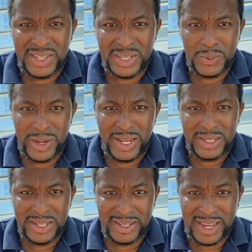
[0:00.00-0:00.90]
this week
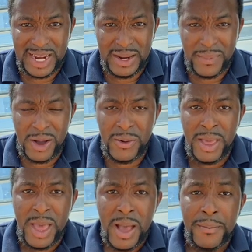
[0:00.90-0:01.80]
to the Daily Mile,
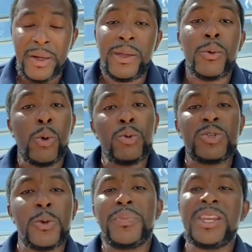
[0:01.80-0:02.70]
but there will
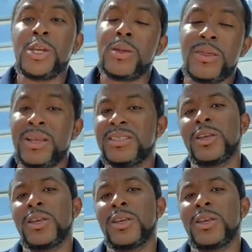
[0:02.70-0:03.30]
also be new things.